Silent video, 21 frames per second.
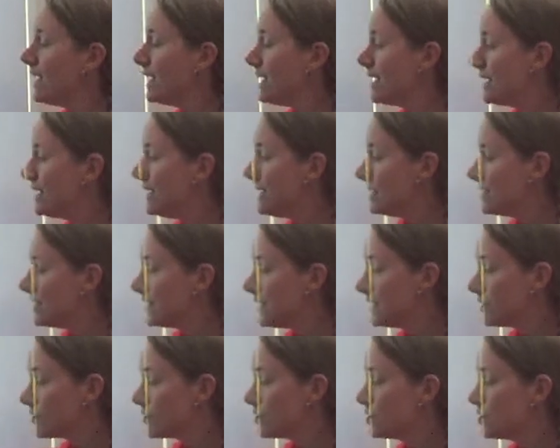E is
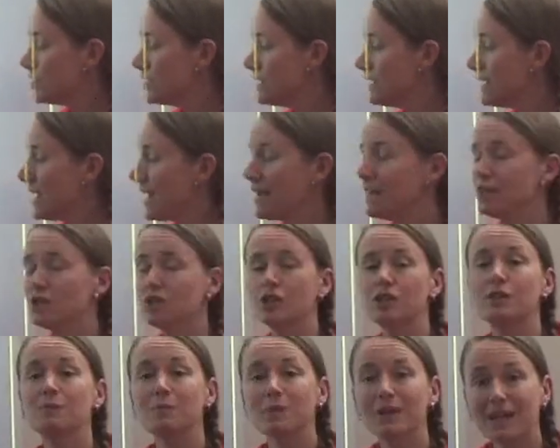energy, h
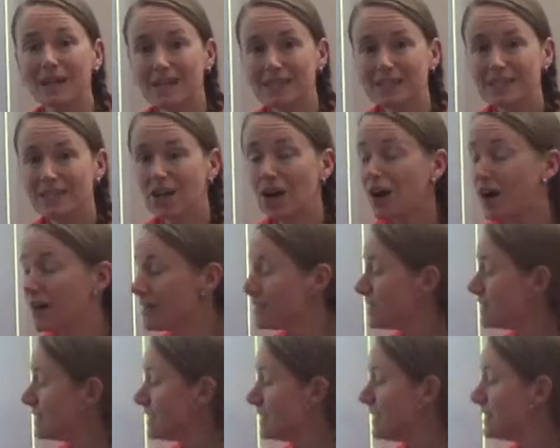is Planck's
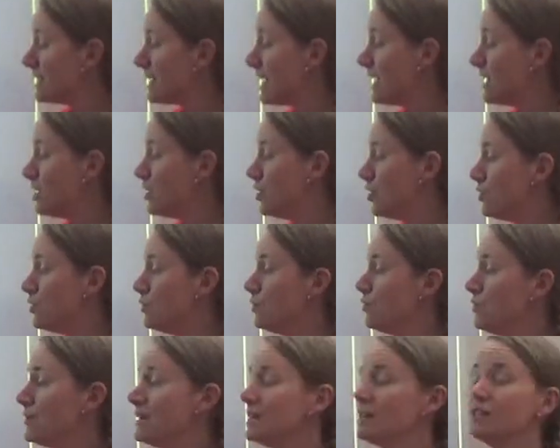constant, and
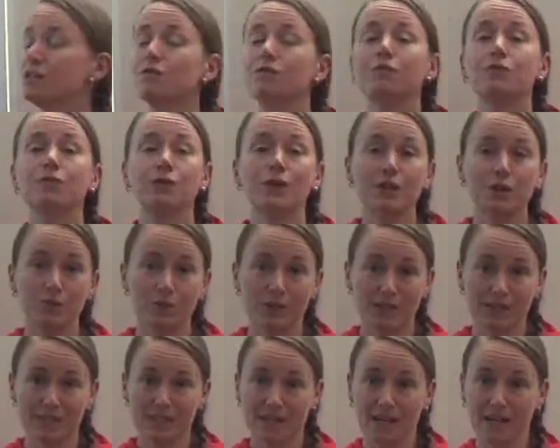nu is
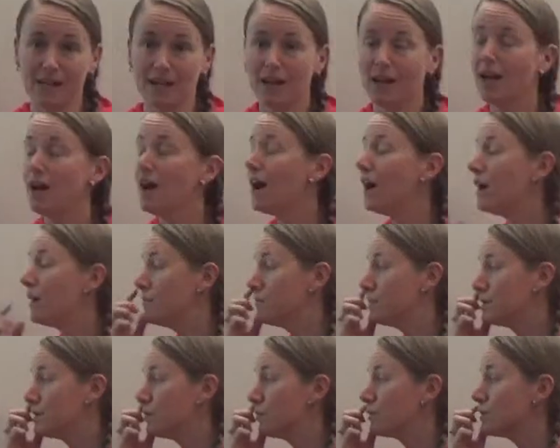frequency.
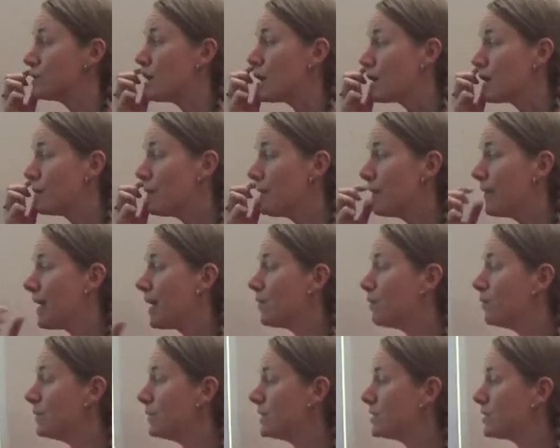So we'll talk about that
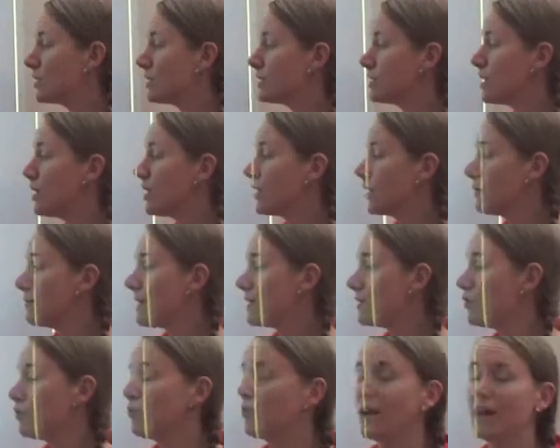when we start talking about
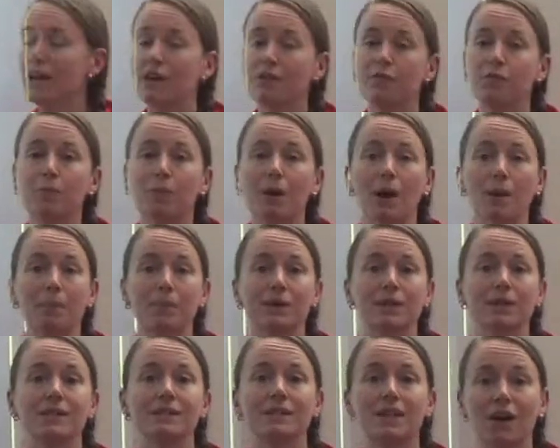the wave
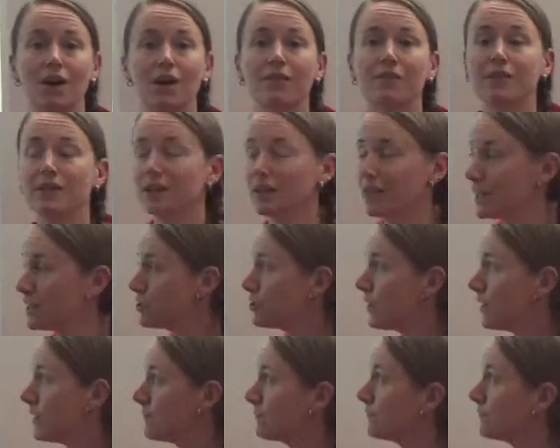properties of an electron.